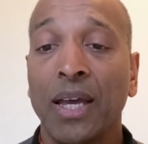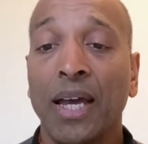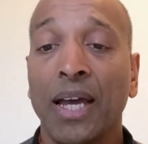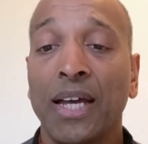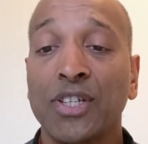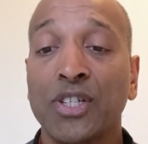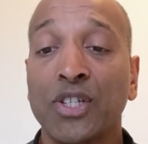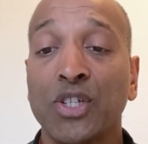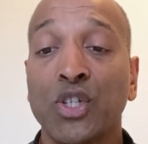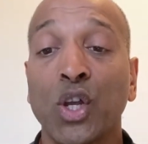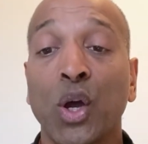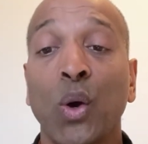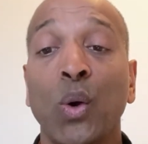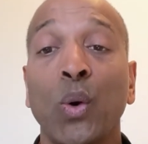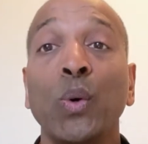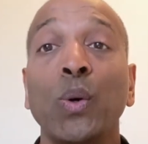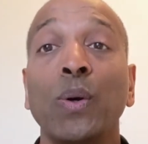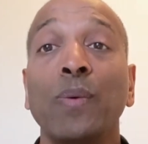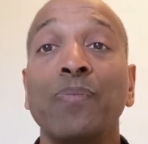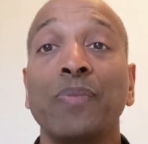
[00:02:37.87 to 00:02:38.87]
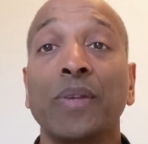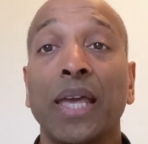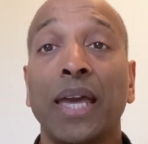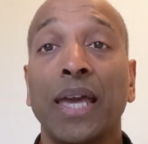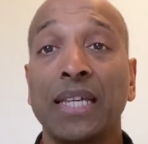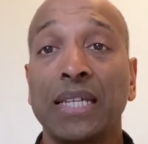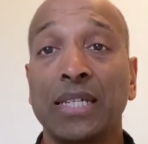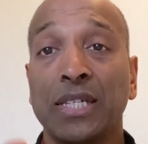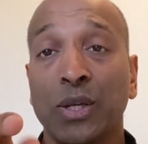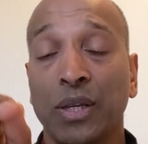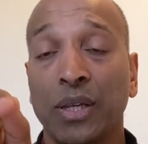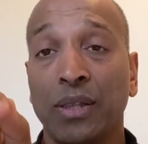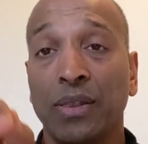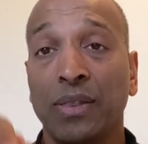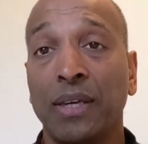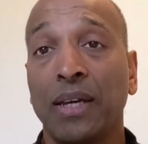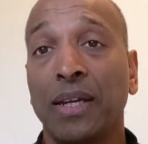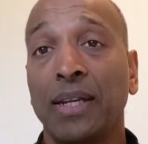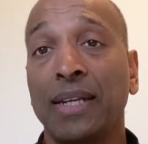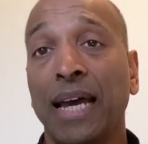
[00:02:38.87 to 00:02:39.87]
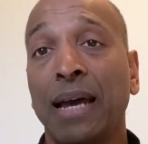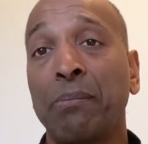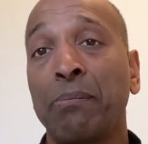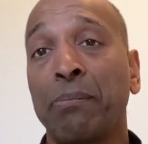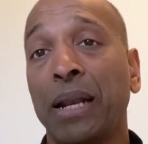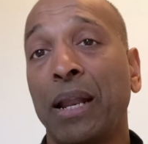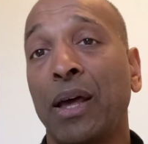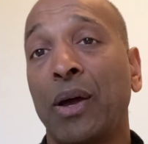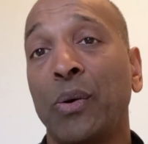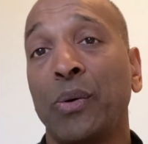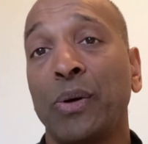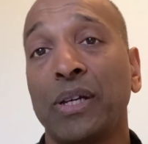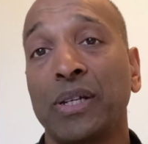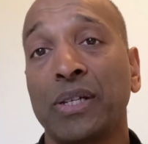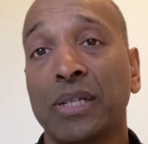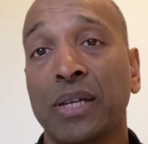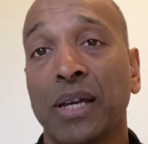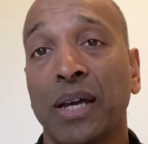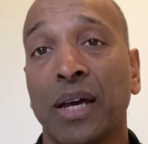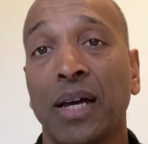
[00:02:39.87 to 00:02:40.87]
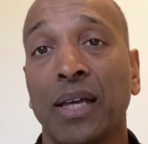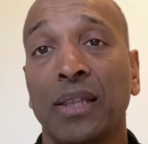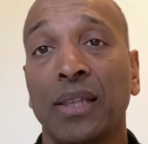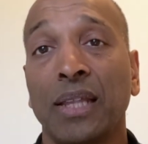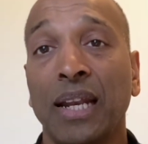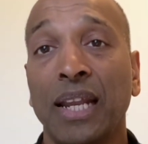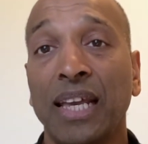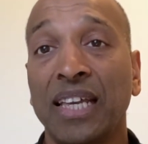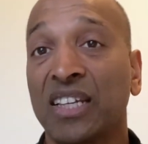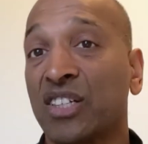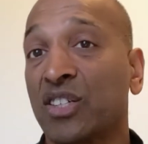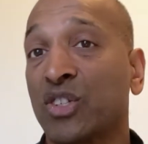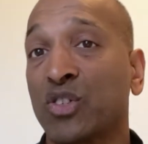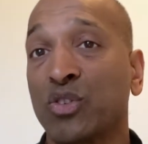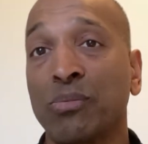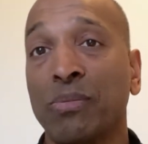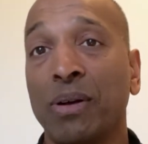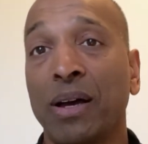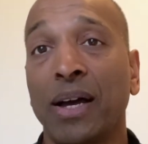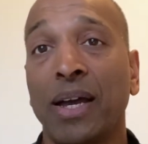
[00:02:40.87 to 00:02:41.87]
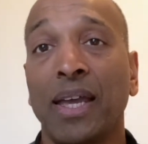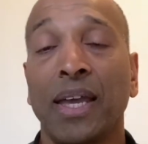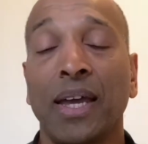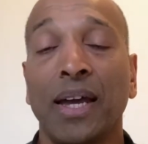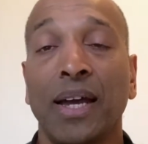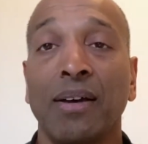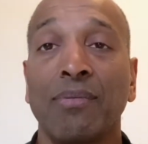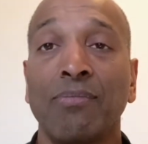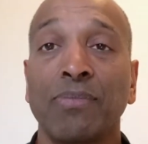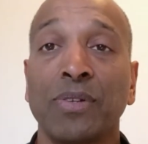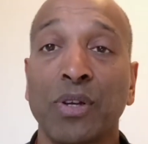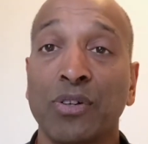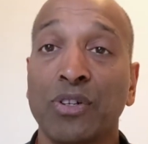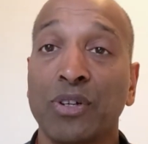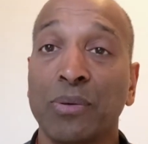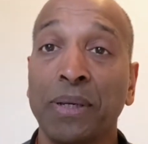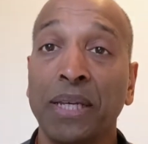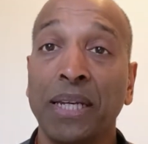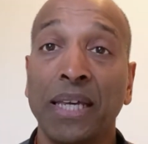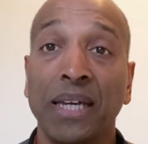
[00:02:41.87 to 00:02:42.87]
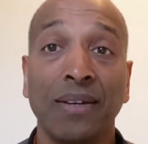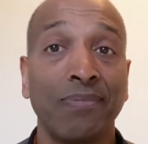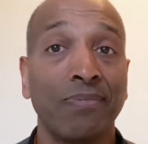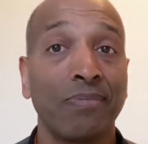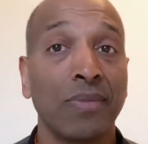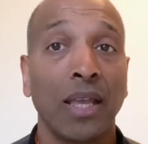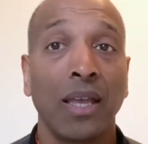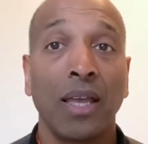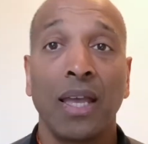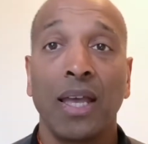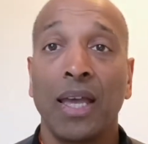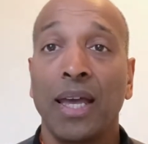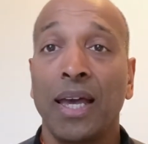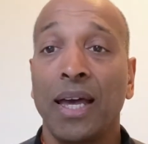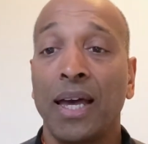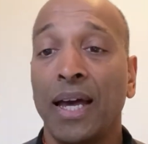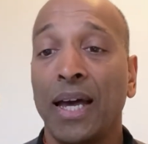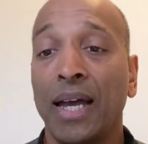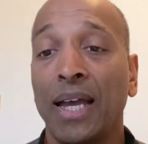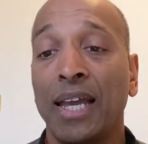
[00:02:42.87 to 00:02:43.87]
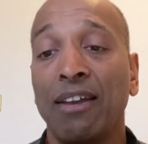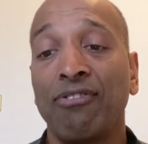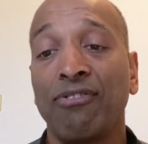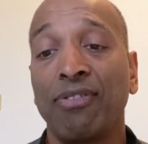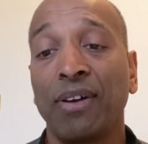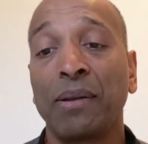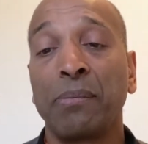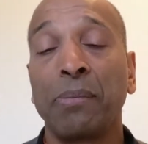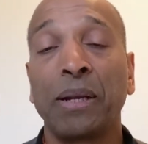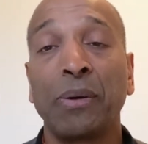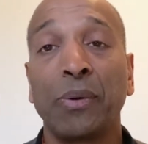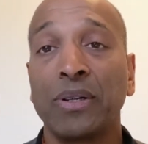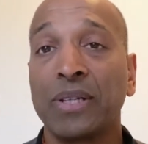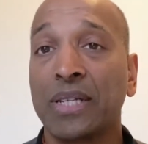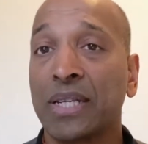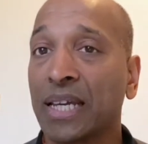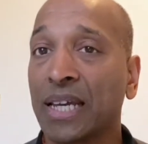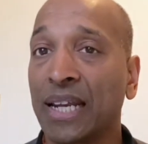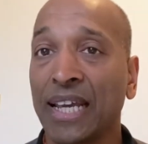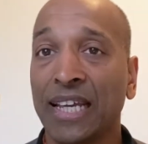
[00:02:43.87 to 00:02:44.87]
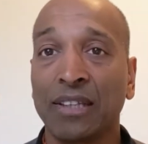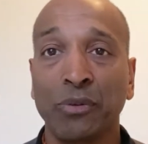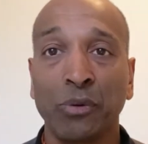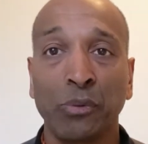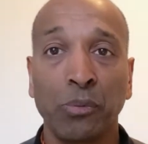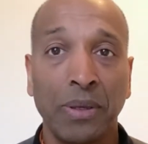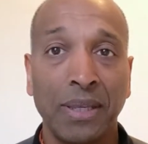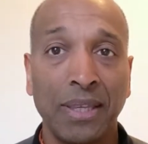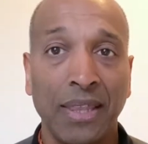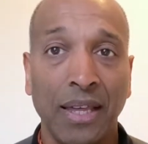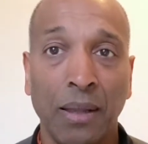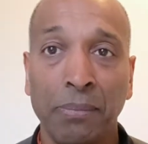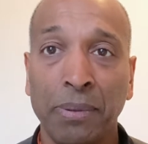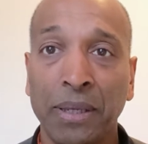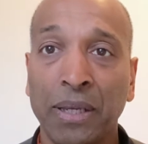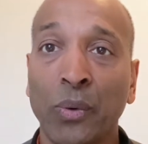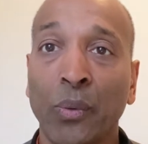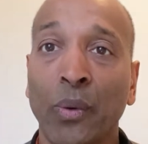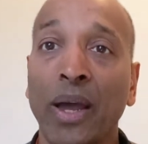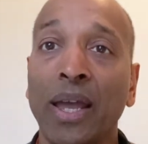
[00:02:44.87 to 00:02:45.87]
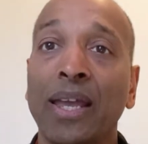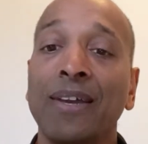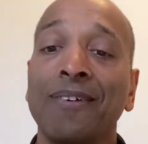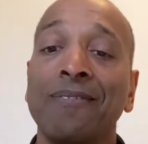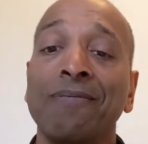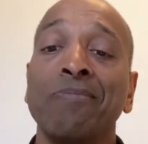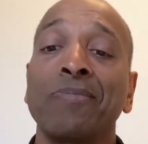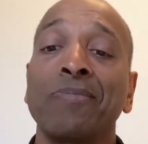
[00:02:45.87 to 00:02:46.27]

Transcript: So here's the, down below is the links to my social media. If anybody wants to connect with me, that'd be great.